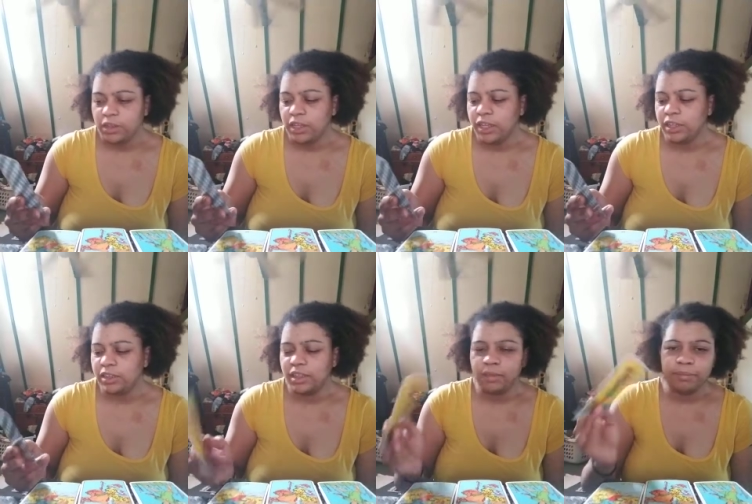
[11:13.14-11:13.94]

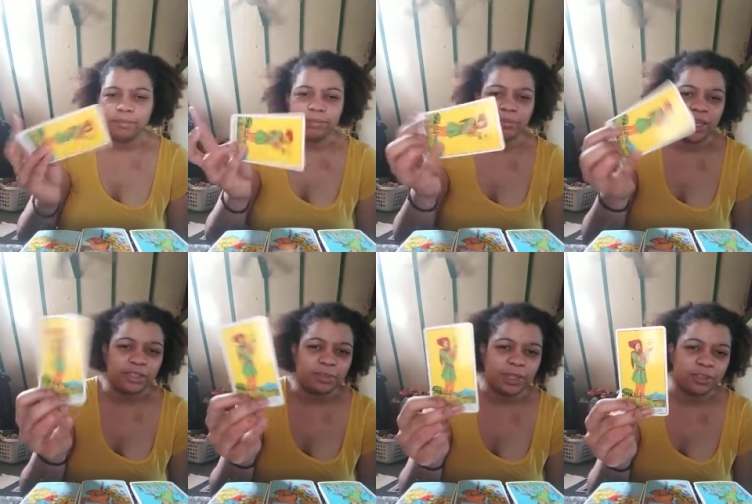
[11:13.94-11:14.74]
Anything,
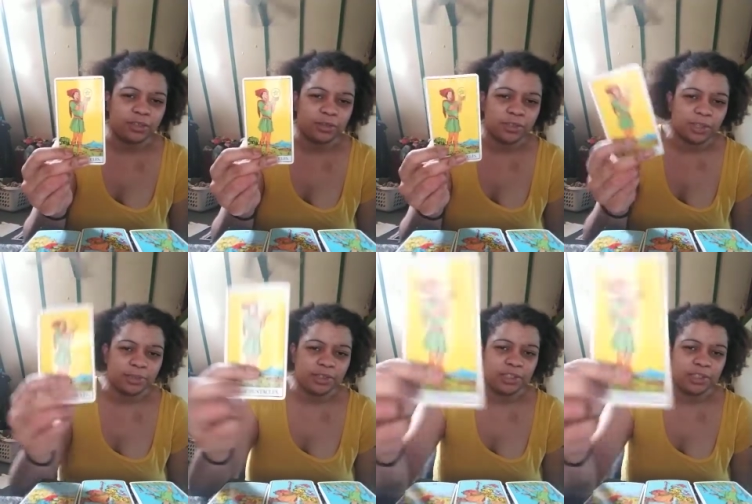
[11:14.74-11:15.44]
Page of Pentacles, somebody